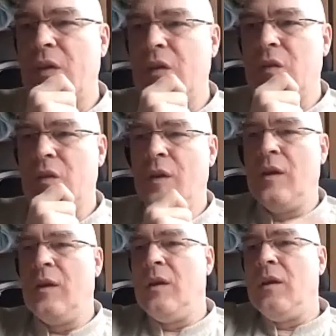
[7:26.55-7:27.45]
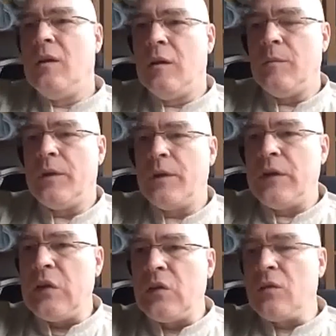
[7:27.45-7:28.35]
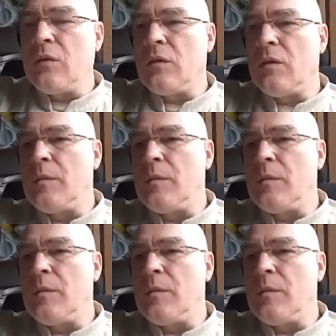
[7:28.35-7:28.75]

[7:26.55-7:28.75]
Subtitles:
that at least